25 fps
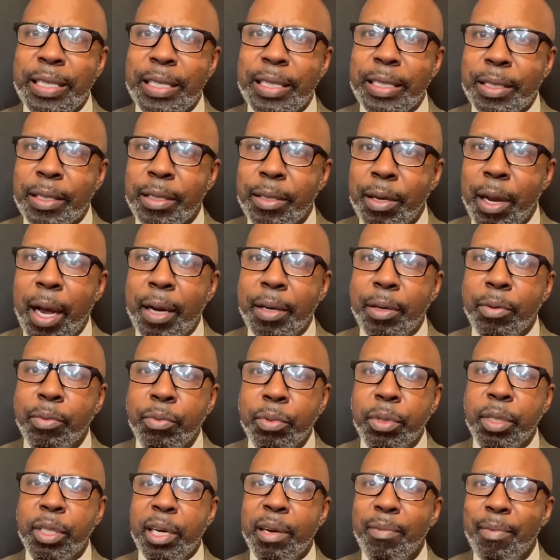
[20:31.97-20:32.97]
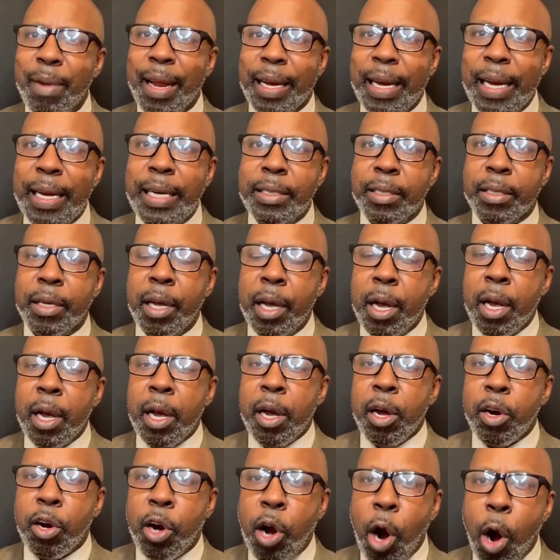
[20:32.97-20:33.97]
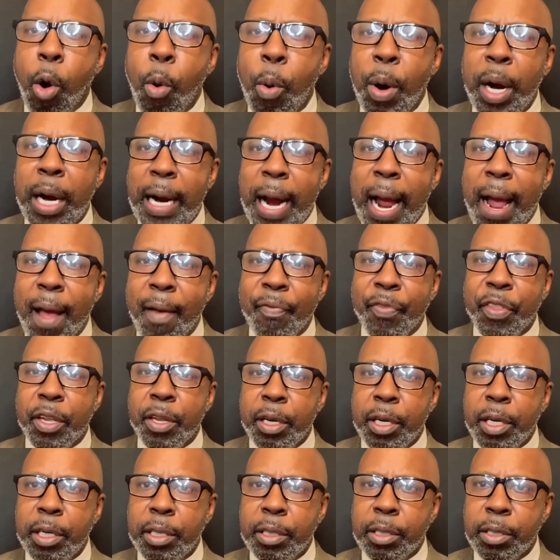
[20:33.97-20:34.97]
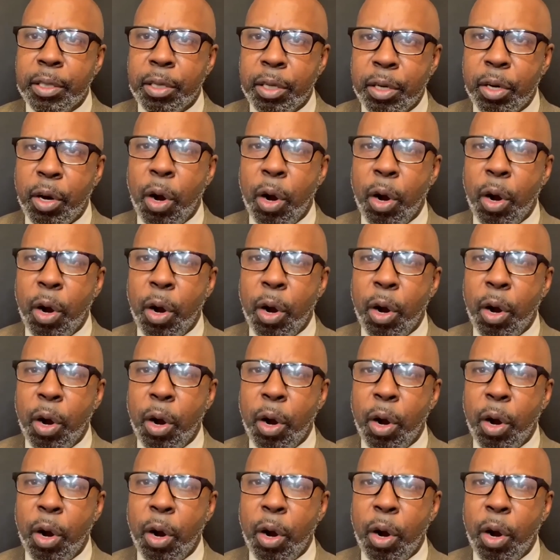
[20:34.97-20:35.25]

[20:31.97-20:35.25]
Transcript: Just, I don't seem like he's going after his